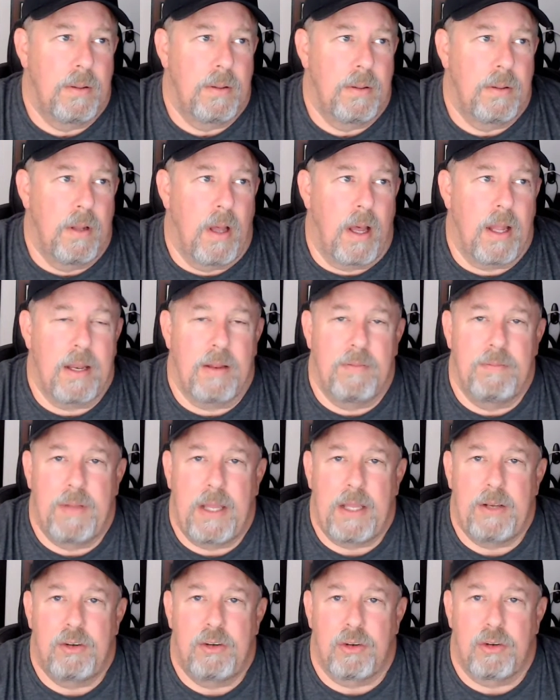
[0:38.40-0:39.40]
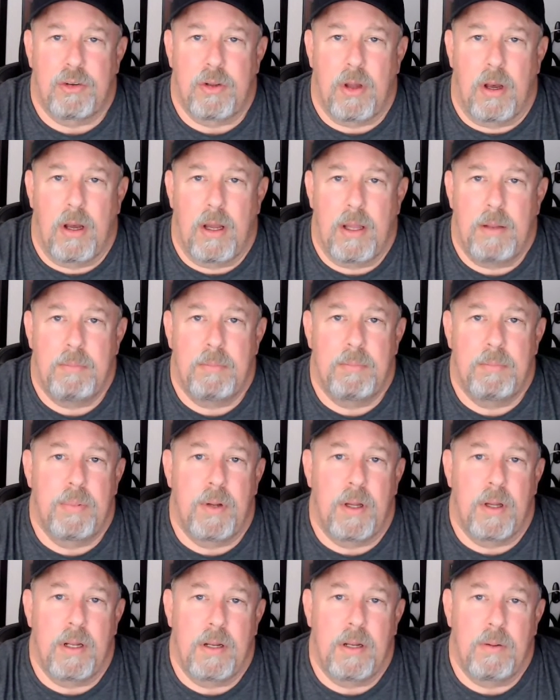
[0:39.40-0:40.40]
not invade your time,
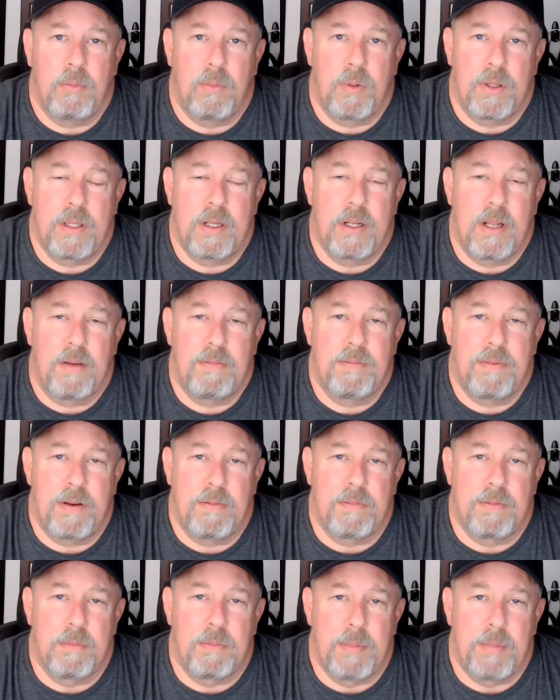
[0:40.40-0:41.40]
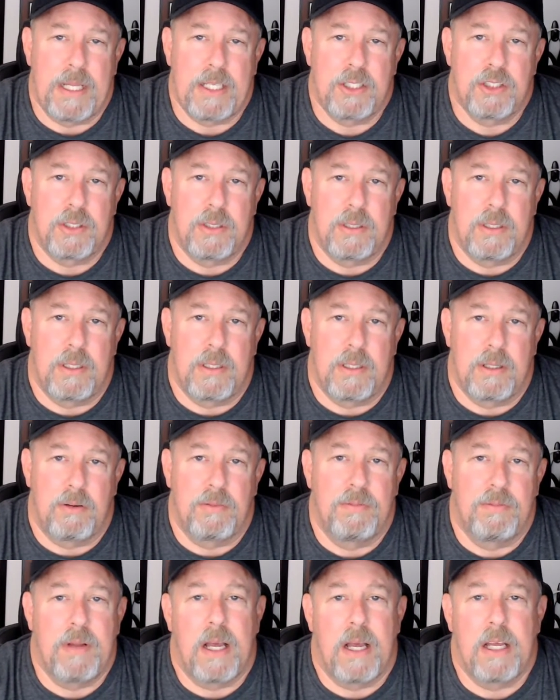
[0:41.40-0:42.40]
but with enough information that
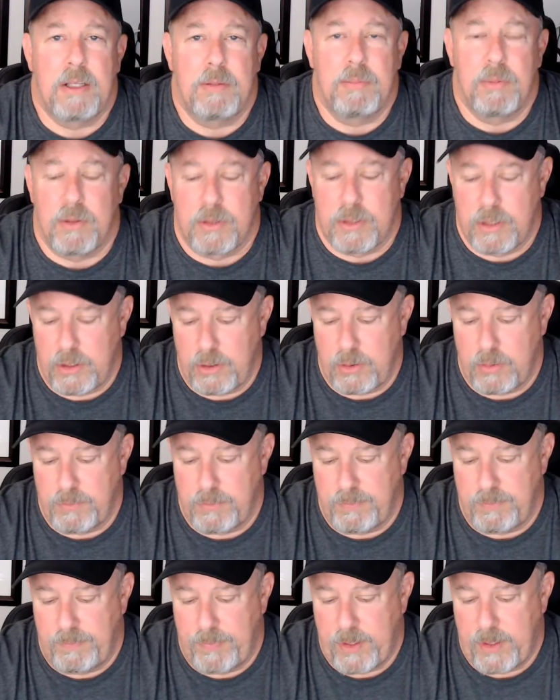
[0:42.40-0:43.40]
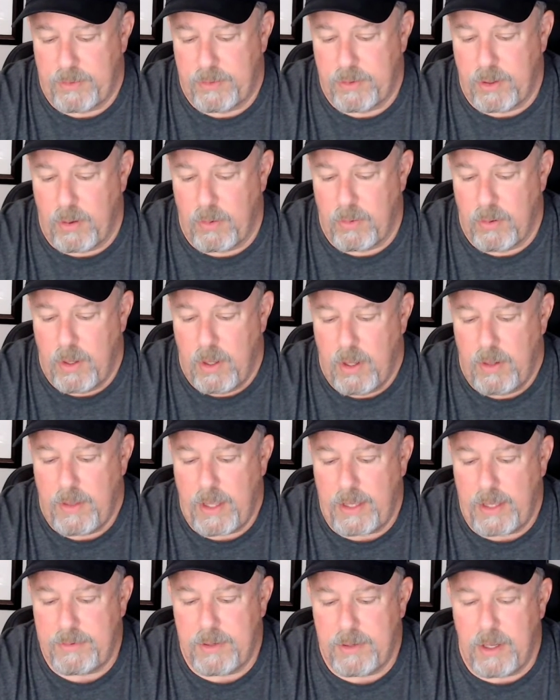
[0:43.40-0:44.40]
they're valuable to you. So
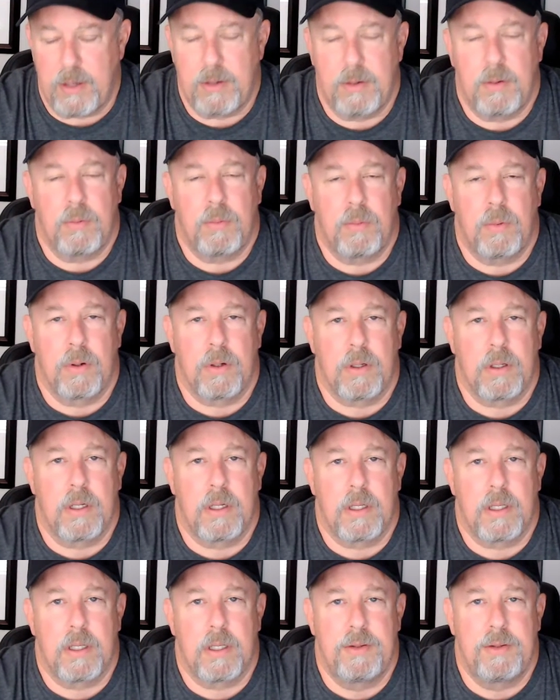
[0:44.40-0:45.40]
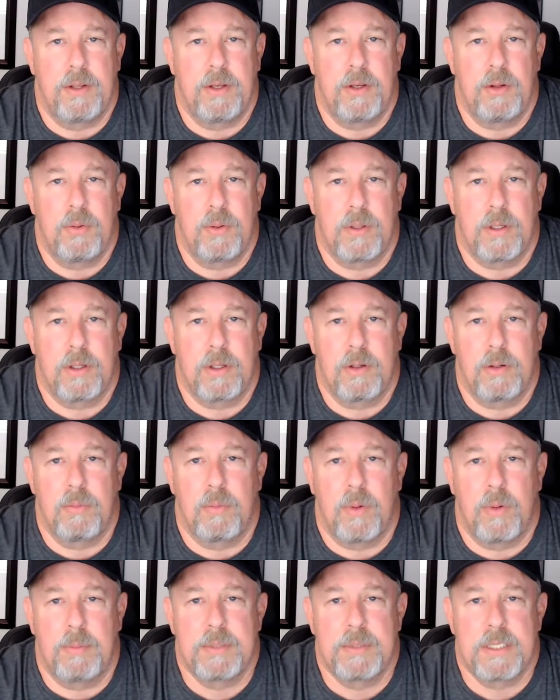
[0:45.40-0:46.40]
that said, we're going to continue in good
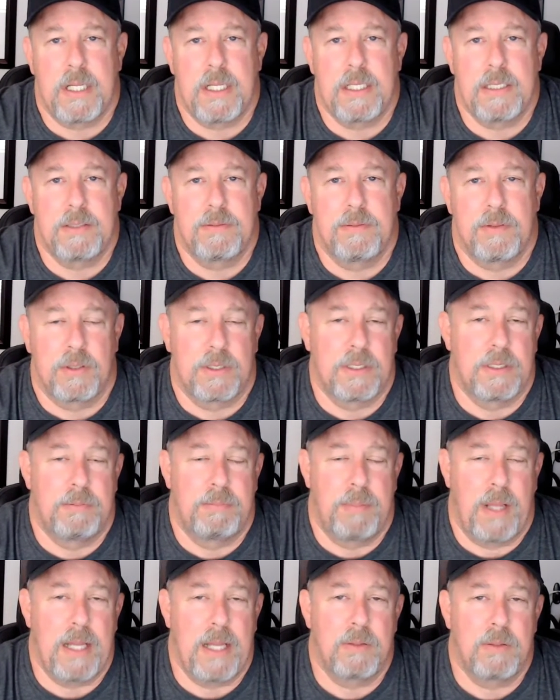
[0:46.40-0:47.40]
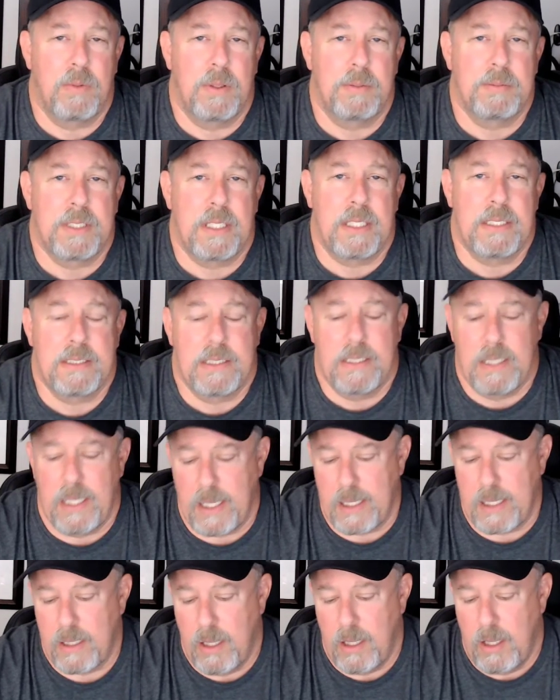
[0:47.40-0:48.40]
websites versus bad websites
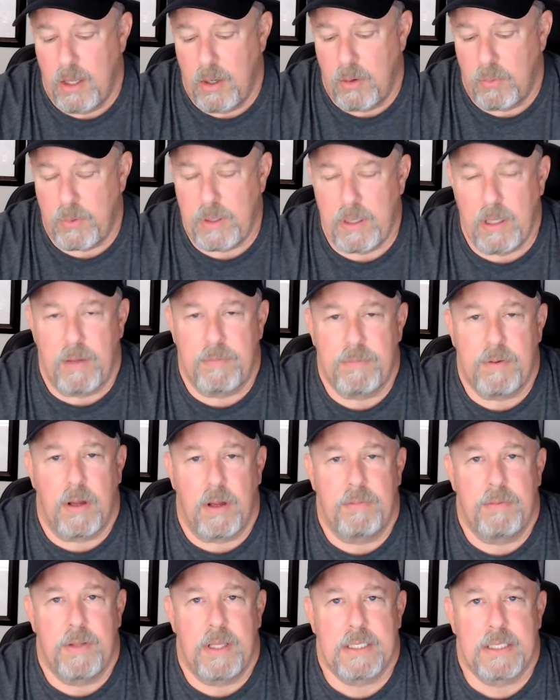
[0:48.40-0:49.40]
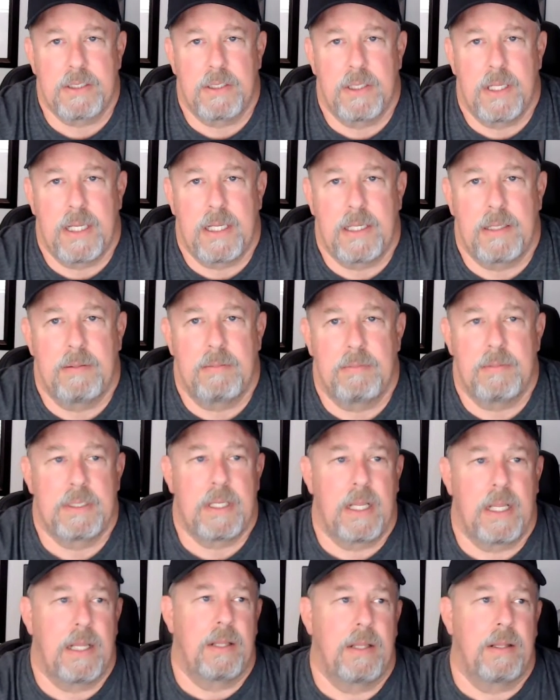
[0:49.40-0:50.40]
today. We left off yesterday
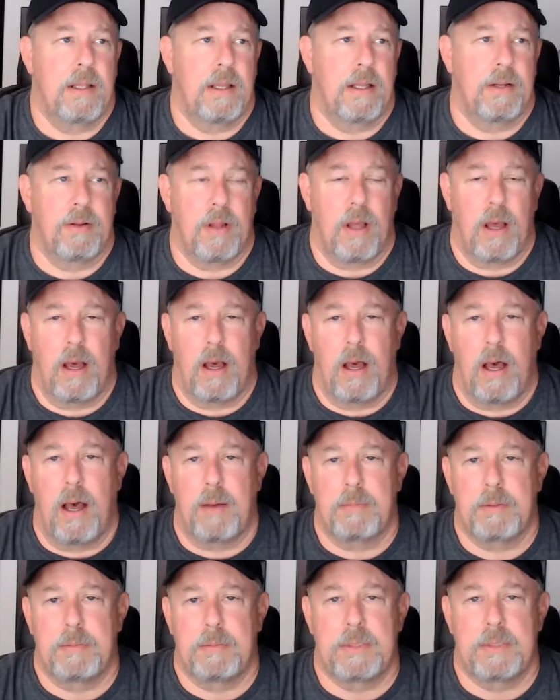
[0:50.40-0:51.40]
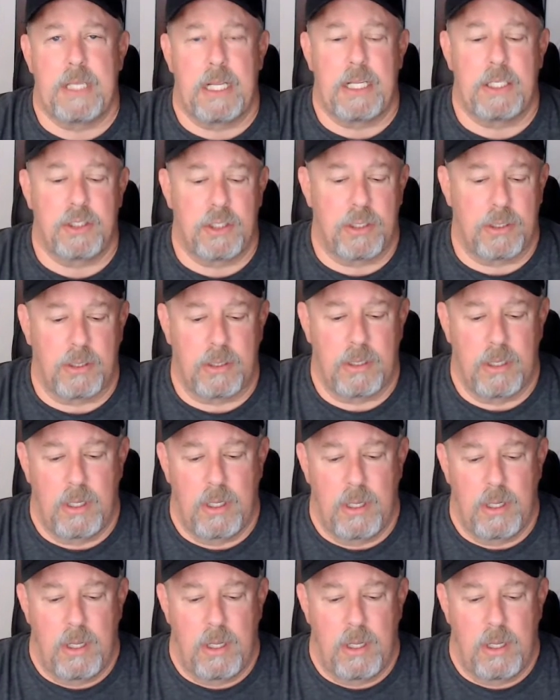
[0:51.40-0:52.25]
saying that optimization,